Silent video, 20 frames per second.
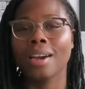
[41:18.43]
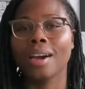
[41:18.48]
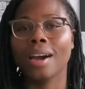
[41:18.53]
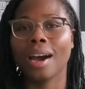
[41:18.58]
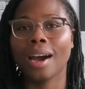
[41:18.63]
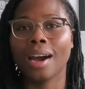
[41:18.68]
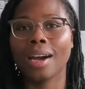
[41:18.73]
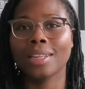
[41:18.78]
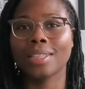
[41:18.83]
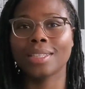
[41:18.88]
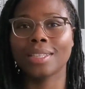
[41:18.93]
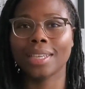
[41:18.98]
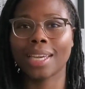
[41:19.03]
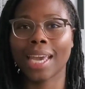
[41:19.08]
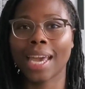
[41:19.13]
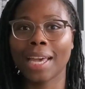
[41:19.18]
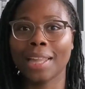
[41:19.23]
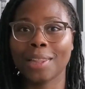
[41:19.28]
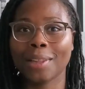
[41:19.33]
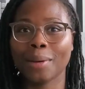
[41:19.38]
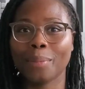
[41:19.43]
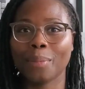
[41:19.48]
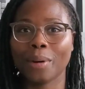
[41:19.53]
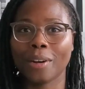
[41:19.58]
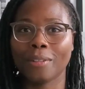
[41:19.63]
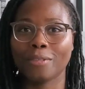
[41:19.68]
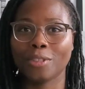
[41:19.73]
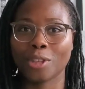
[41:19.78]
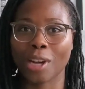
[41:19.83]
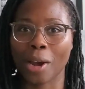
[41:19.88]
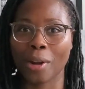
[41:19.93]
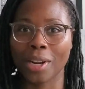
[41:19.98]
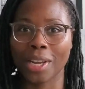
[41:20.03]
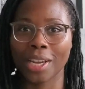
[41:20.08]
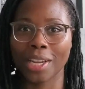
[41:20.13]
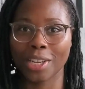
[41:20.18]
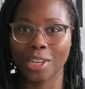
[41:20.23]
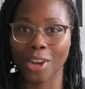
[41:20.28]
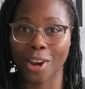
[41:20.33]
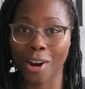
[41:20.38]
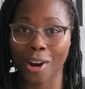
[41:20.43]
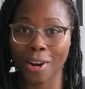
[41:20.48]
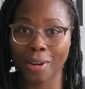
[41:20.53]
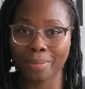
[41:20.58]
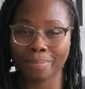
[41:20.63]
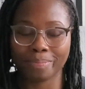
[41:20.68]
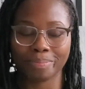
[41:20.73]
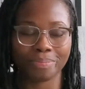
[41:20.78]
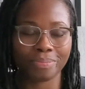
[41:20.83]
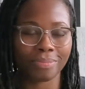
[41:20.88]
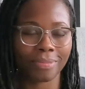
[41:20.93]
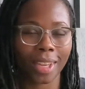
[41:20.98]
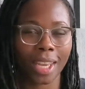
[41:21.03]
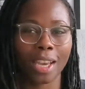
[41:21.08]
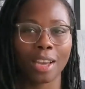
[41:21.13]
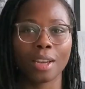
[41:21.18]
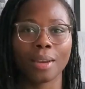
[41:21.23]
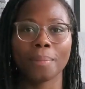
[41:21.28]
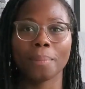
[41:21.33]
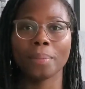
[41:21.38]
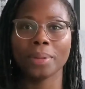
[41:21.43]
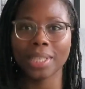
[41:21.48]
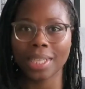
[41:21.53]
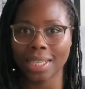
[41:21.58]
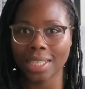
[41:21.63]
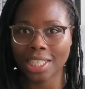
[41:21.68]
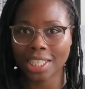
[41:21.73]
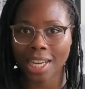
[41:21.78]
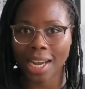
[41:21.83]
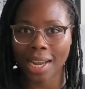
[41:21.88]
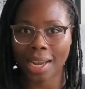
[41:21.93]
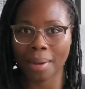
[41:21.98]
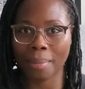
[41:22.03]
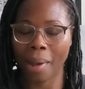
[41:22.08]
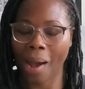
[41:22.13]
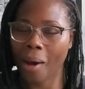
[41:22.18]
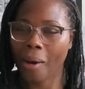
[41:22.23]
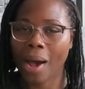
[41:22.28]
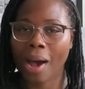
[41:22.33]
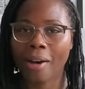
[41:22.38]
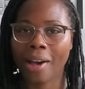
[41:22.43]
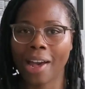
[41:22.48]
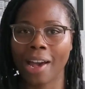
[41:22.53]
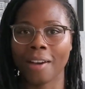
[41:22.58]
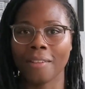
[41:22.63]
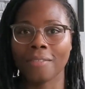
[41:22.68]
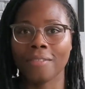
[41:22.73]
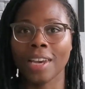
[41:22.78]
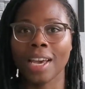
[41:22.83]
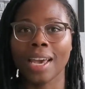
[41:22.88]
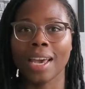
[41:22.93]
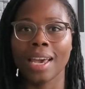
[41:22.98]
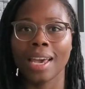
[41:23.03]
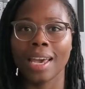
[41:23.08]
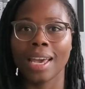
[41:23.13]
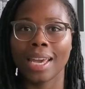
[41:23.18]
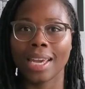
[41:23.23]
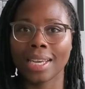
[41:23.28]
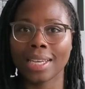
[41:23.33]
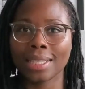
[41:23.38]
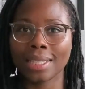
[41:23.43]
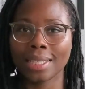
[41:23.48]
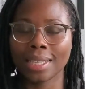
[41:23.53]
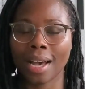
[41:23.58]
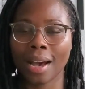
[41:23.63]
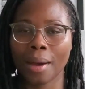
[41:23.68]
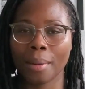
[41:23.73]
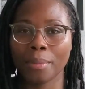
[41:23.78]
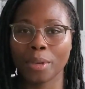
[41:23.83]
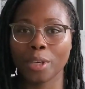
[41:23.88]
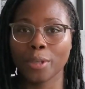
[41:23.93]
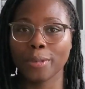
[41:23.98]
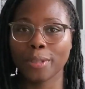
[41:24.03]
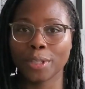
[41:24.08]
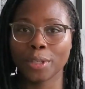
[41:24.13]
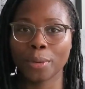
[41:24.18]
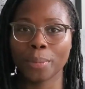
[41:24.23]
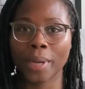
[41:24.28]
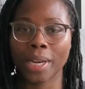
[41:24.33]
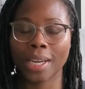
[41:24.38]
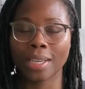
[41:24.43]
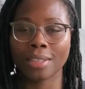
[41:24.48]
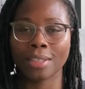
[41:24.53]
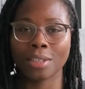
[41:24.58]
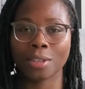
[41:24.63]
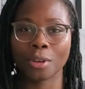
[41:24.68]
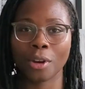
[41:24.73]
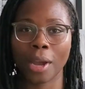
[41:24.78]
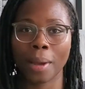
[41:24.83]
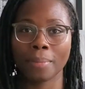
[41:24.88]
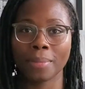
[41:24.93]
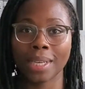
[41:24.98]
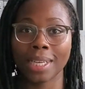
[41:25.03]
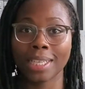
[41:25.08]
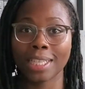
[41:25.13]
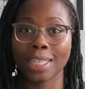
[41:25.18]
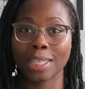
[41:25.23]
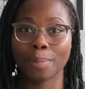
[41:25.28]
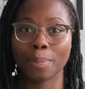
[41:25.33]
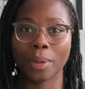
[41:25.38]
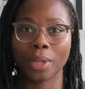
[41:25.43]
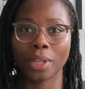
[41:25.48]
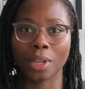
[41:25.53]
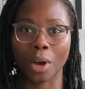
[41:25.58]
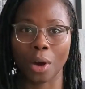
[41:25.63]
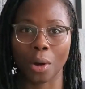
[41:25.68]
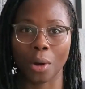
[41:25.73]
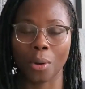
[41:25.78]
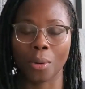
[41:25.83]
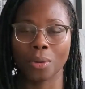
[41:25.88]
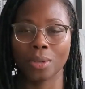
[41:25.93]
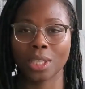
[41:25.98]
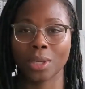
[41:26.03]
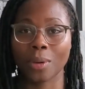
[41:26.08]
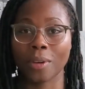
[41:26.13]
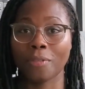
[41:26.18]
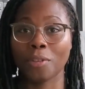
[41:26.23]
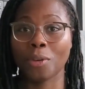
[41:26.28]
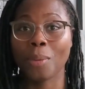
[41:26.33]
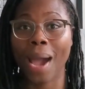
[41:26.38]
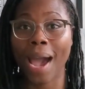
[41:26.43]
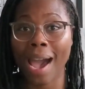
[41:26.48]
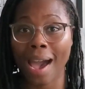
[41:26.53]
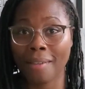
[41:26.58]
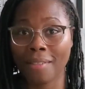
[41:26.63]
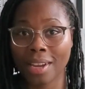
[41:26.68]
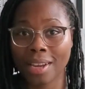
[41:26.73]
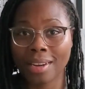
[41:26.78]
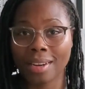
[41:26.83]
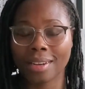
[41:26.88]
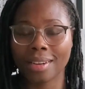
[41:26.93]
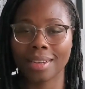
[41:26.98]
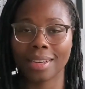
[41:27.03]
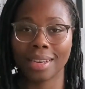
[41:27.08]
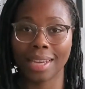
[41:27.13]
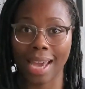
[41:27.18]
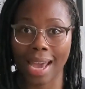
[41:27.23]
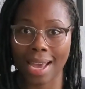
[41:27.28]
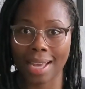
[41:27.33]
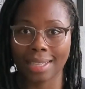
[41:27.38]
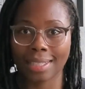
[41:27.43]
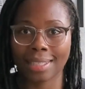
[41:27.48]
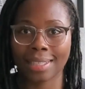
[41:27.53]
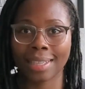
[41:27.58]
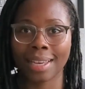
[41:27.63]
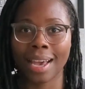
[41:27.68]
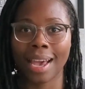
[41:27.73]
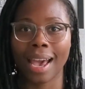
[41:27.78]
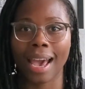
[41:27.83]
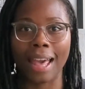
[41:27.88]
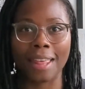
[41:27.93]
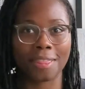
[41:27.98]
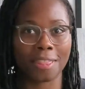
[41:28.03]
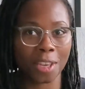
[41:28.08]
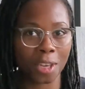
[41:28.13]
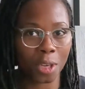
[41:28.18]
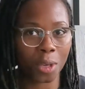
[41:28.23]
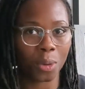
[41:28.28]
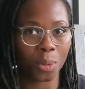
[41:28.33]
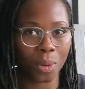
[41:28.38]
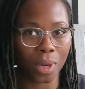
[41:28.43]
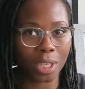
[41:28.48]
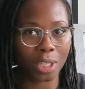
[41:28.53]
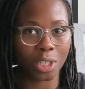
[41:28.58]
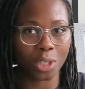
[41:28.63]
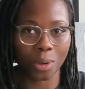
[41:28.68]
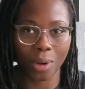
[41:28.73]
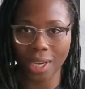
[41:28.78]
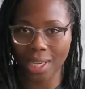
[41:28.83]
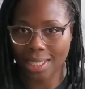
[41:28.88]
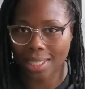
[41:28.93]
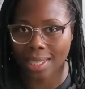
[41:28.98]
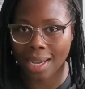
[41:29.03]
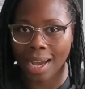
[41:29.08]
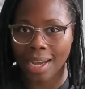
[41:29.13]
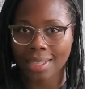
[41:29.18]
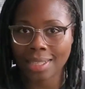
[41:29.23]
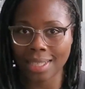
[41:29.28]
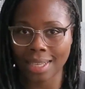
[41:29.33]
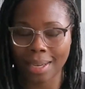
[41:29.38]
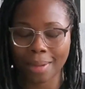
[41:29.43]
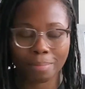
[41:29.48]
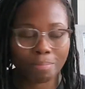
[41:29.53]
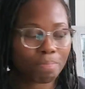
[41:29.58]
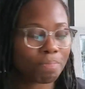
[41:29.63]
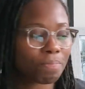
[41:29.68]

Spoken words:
to Caleb of Drowning in Yarn. Please check him out. I'll have his YouTube and Instagram linked below. So if you haven't yet, I think you would enjoy his content.